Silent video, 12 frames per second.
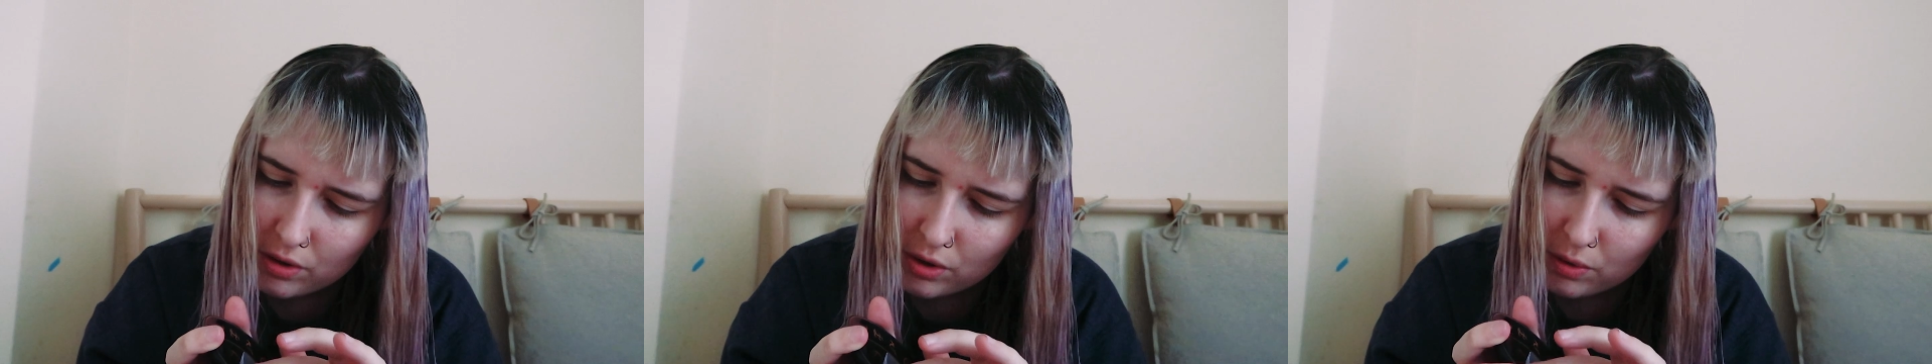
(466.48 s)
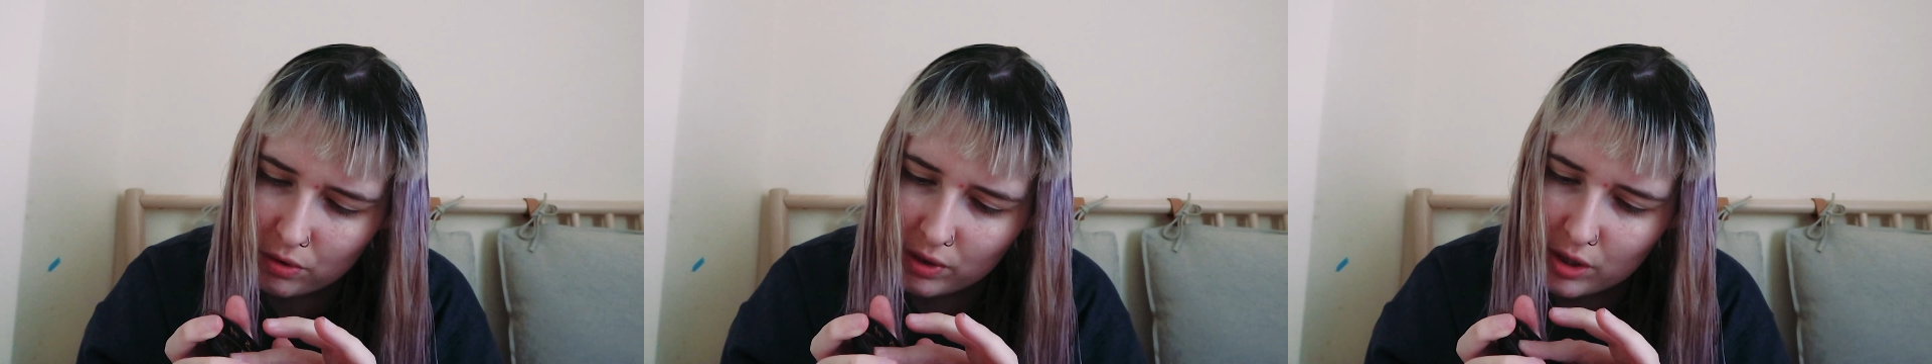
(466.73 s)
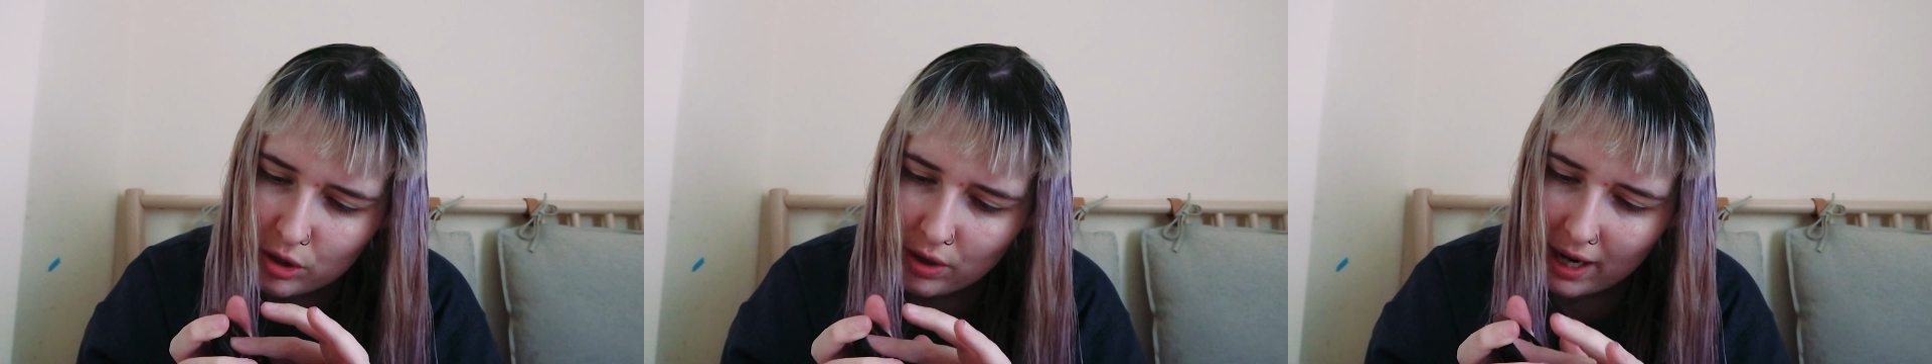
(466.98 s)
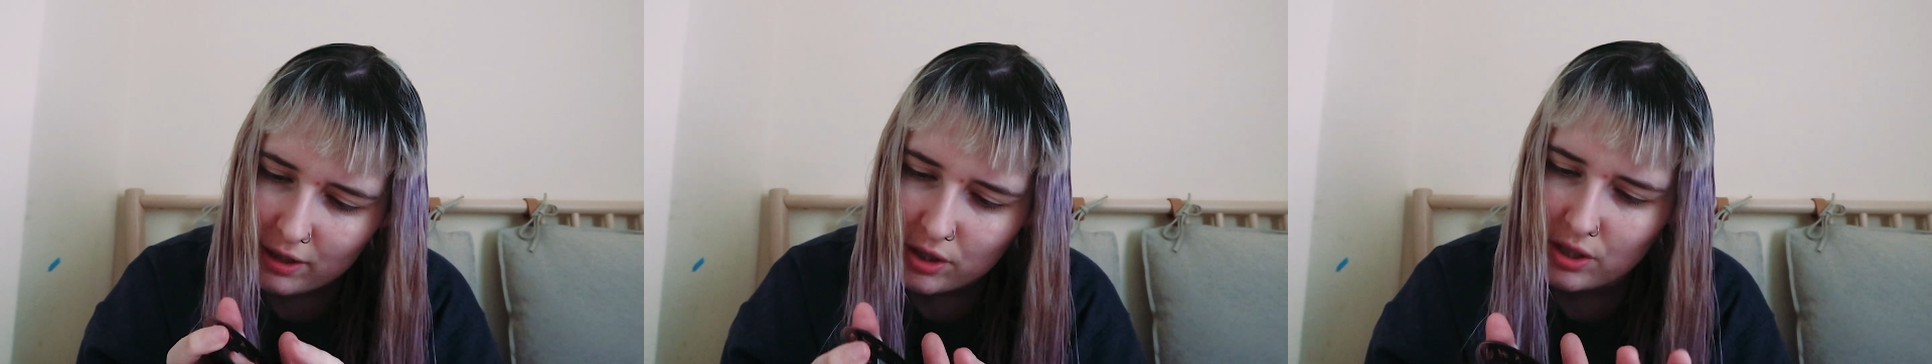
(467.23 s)
or three
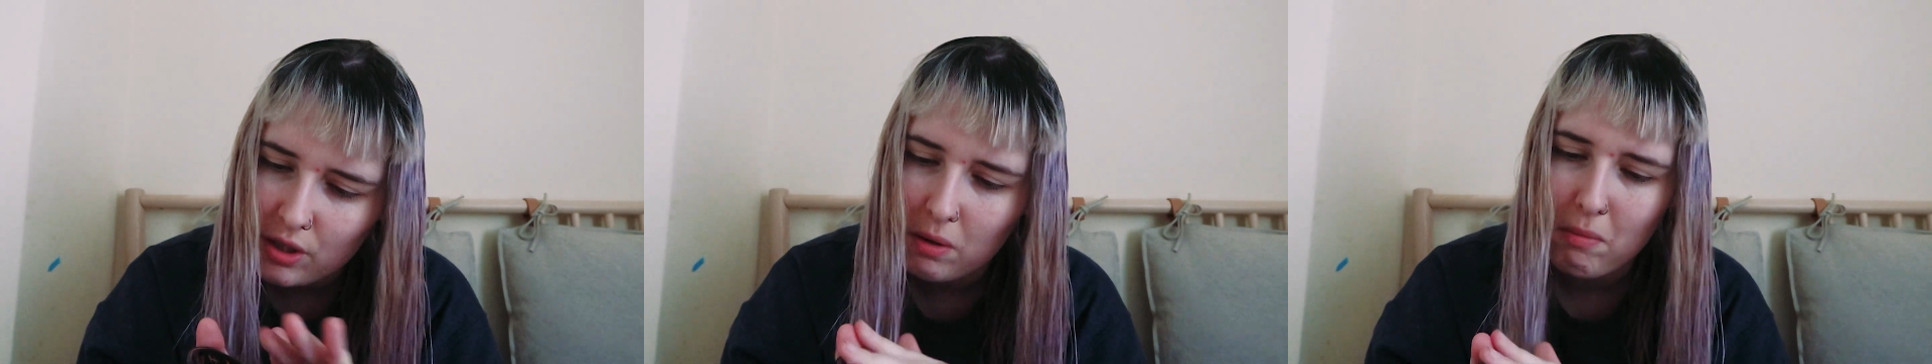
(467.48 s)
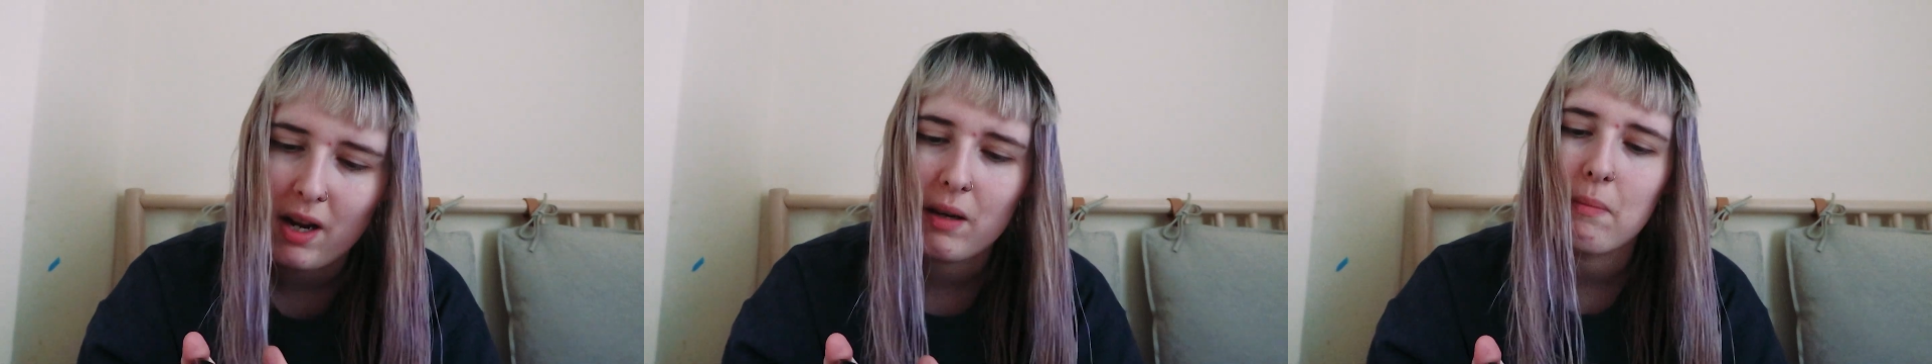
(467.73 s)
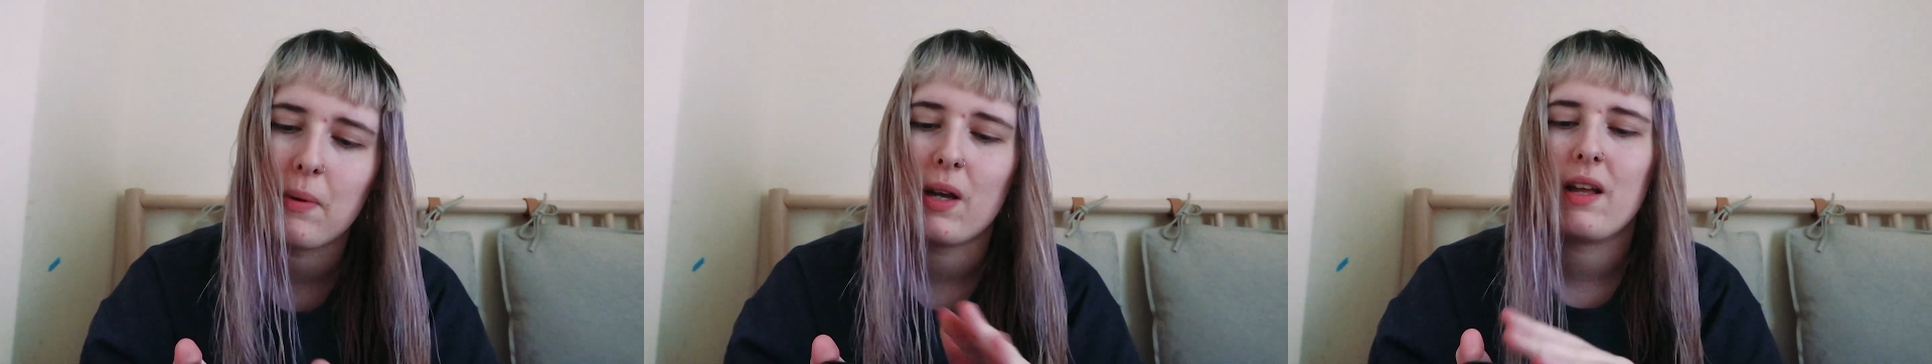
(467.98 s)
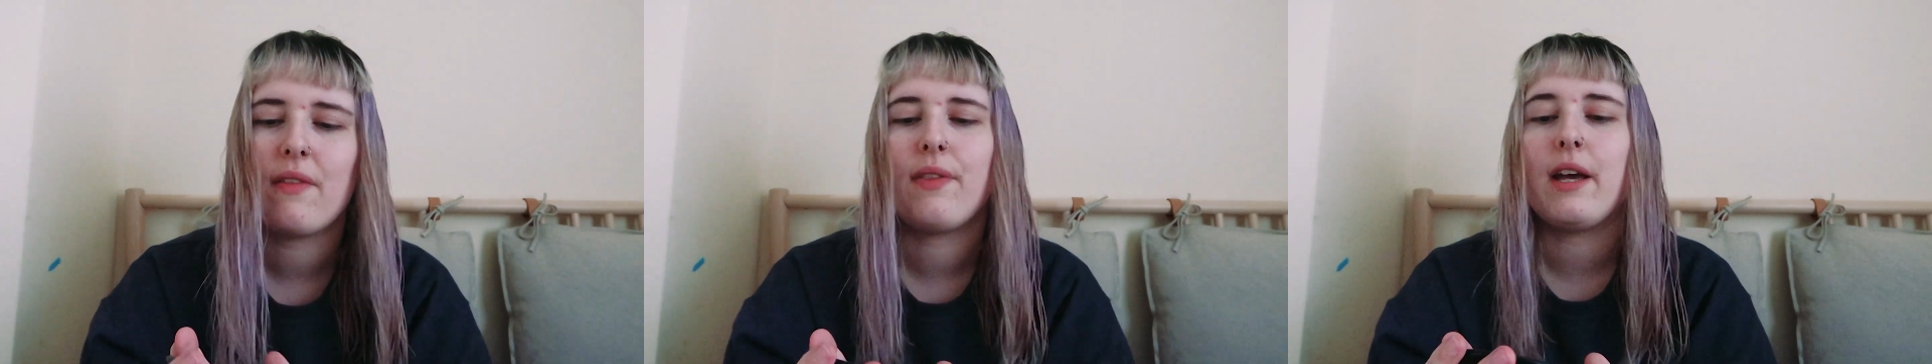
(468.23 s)
scratches on mine,
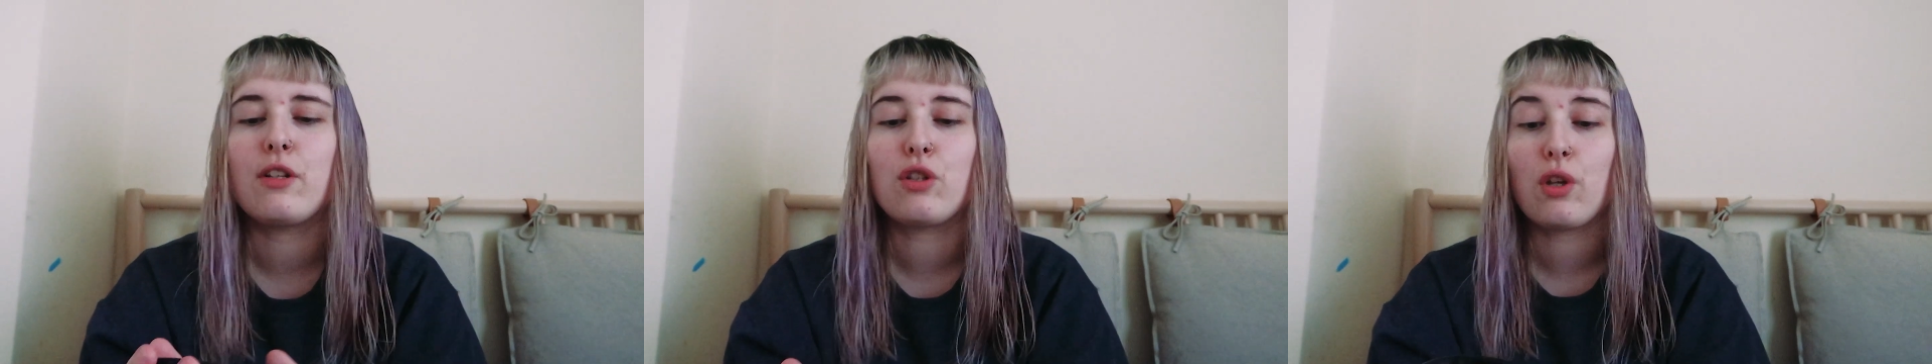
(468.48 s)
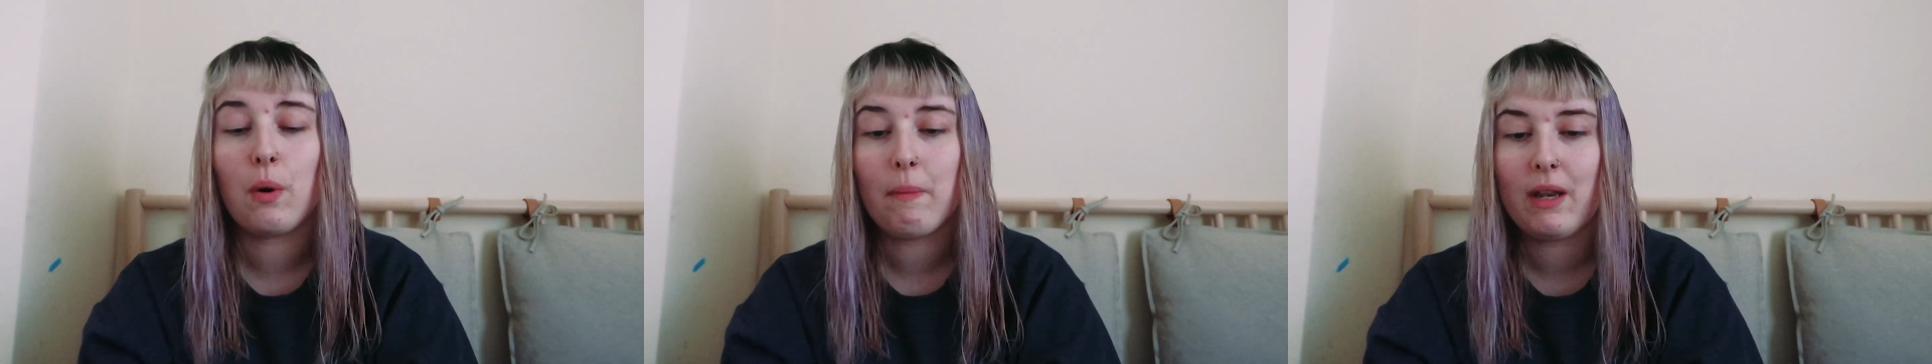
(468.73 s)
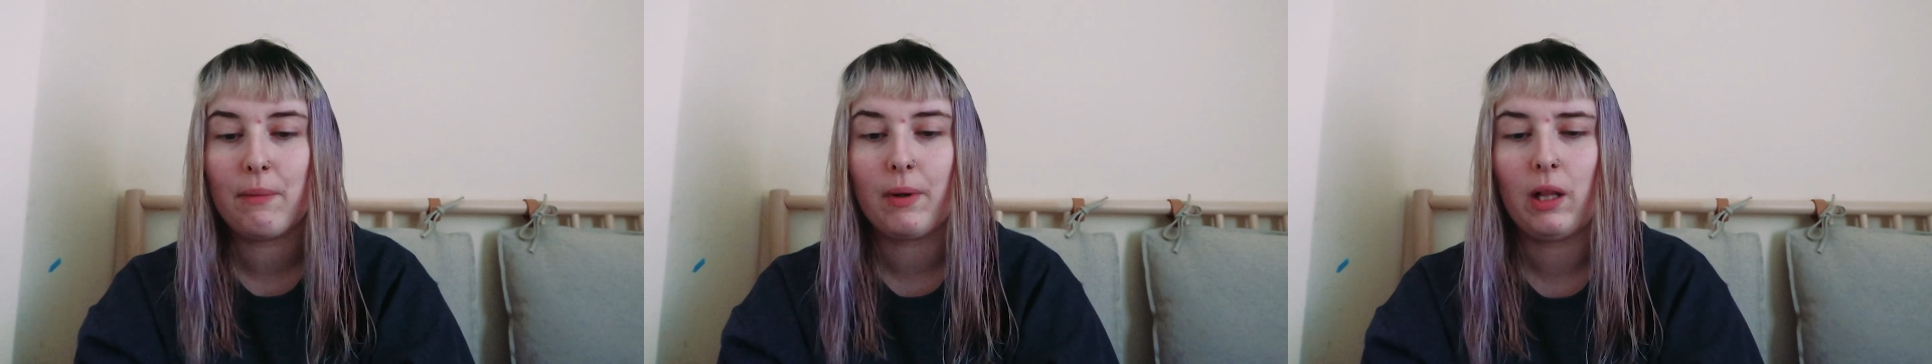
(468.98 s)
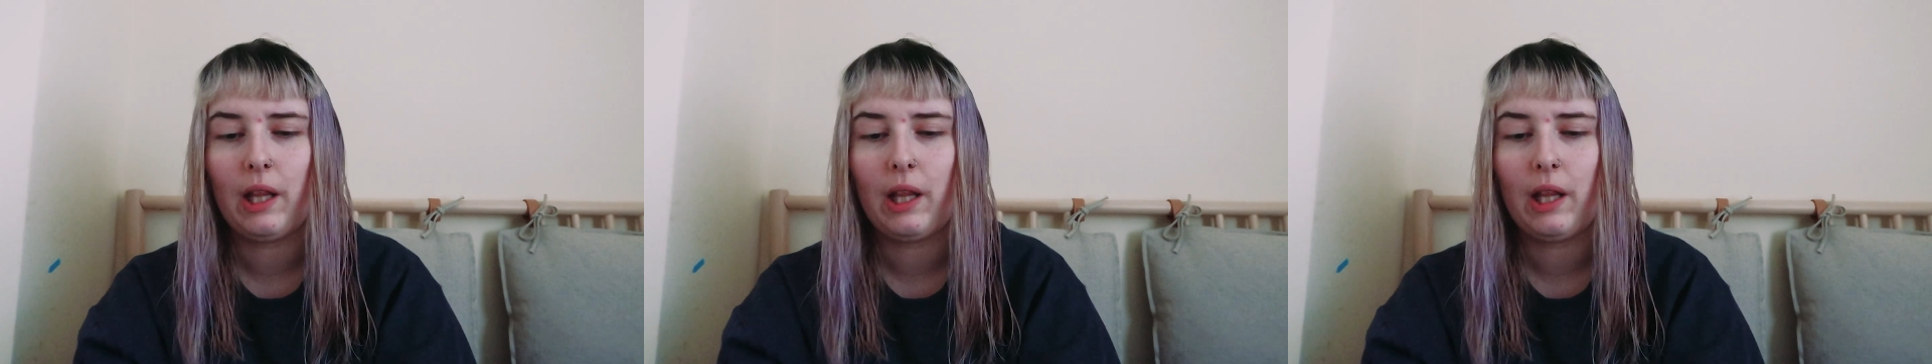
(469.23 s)
but they're so minimal,